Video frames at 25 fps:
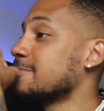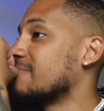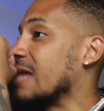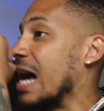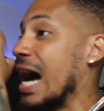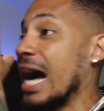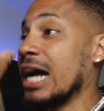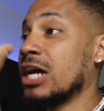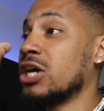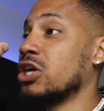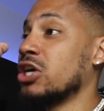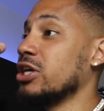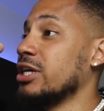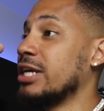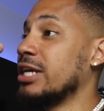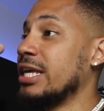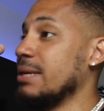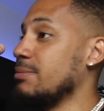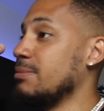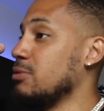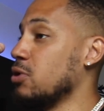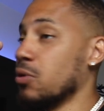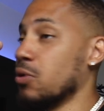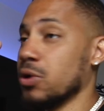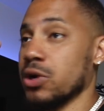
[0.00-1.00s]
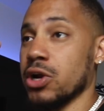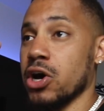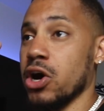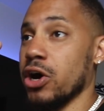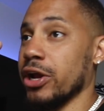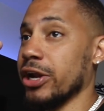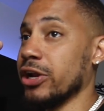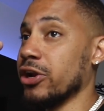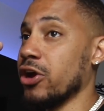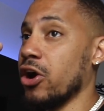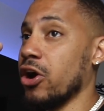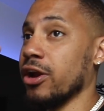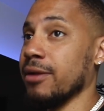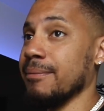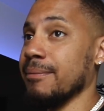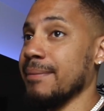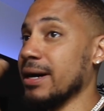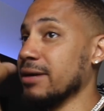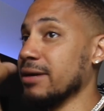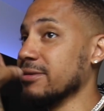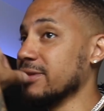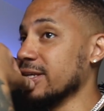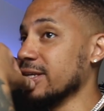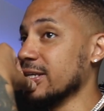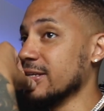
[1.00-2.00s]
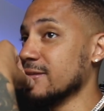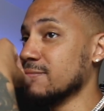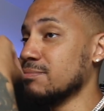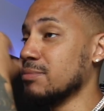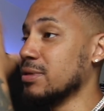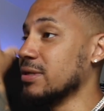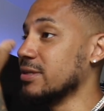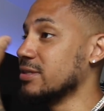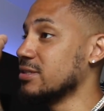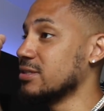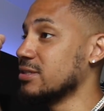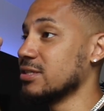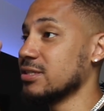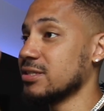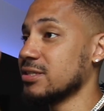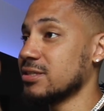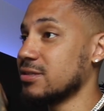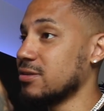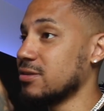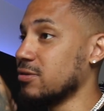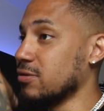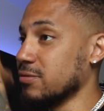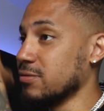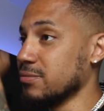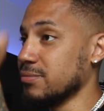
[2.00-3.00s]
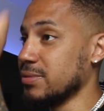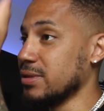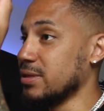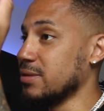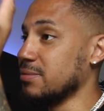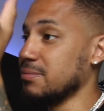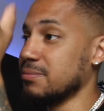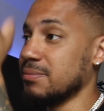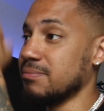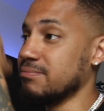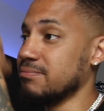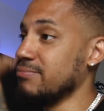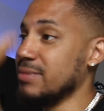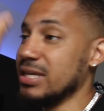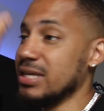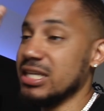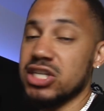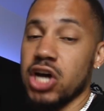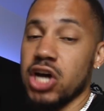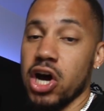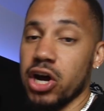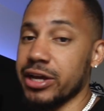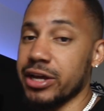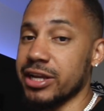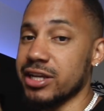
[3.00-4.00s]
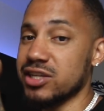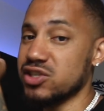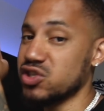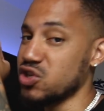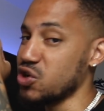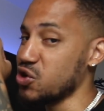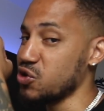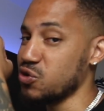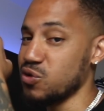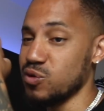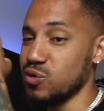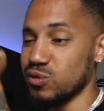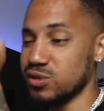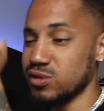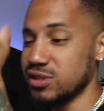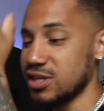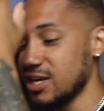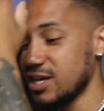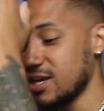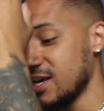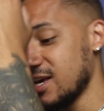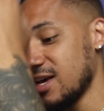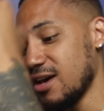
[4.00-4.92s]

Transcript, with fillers: I could keep going on and on about this, but it's just going to be me talking in circles.